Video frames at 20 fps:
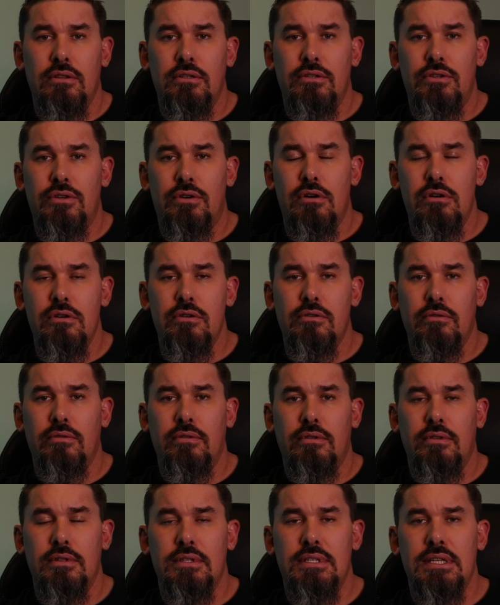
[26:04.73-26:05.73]
the
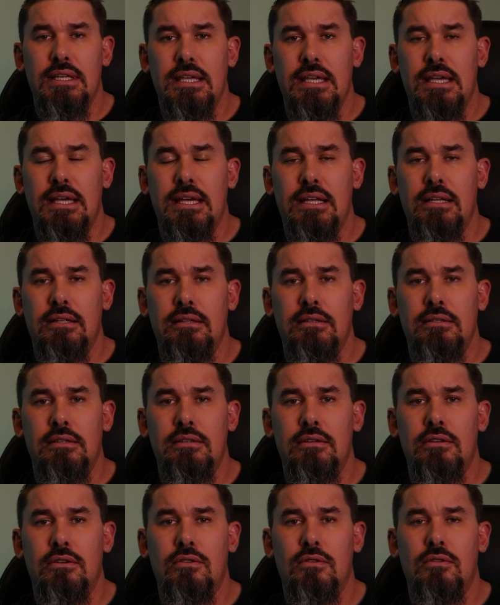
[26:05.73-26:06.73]
truth to get
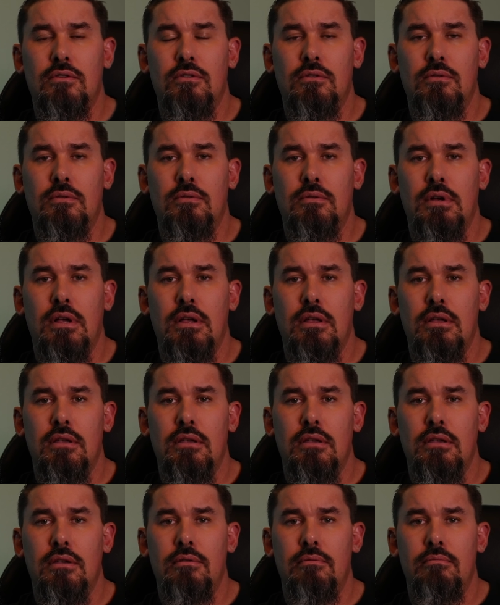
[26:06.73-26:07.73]
to
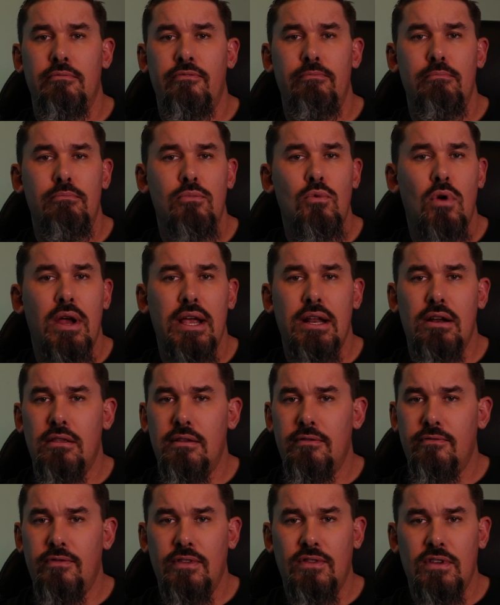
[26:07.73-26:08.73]
greater
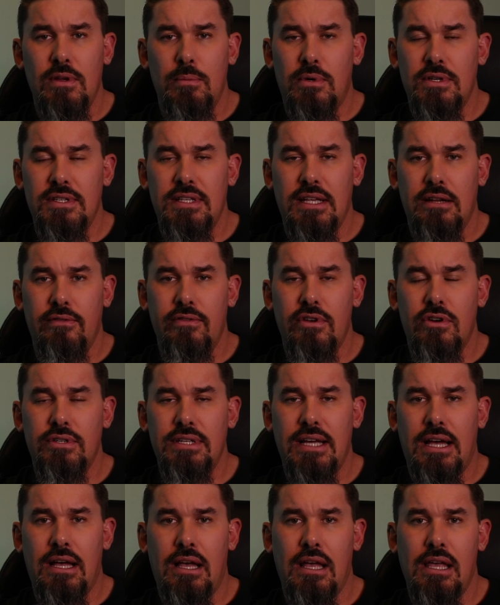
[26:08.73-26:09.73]
than 50% of your
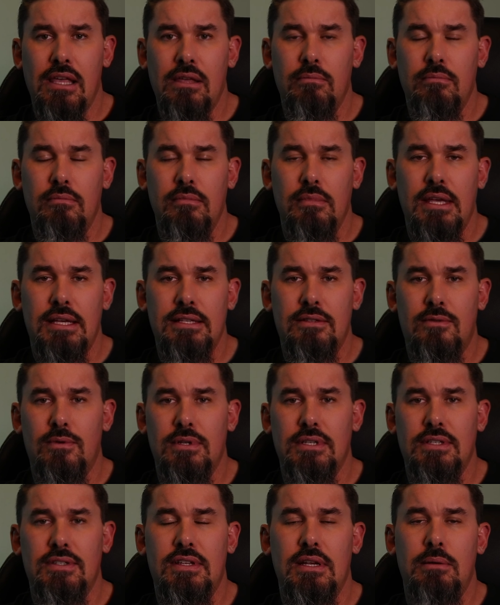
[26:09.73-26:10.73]
time as a
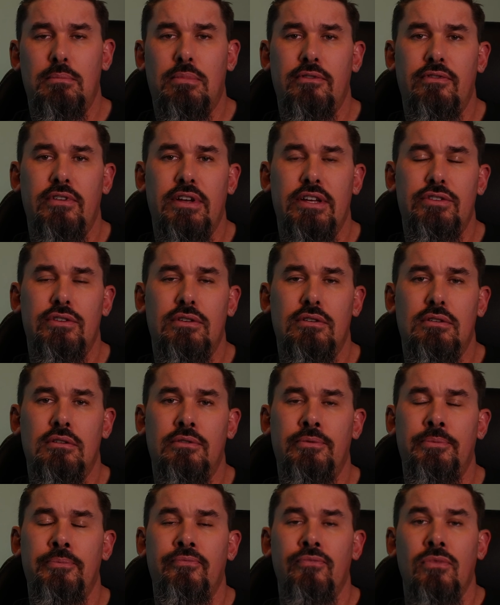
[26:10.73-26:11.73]
real estate
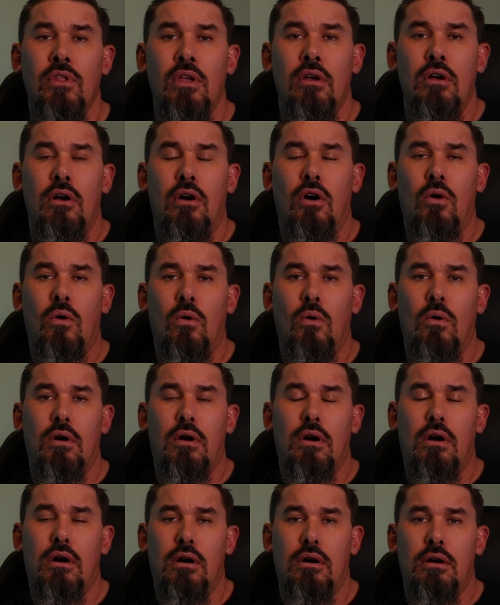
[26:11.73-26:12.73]
professional,
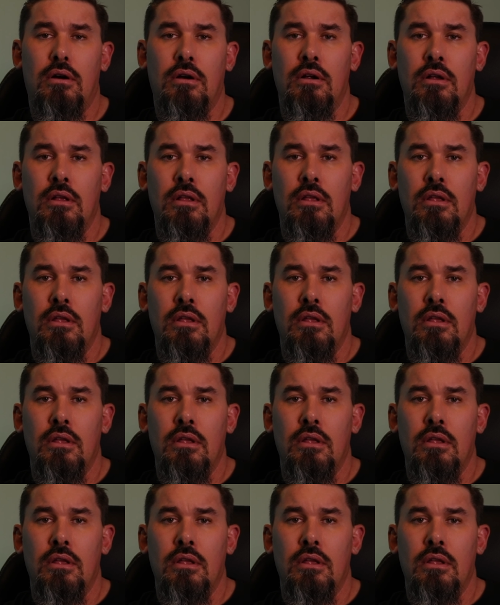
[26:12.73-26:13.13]
or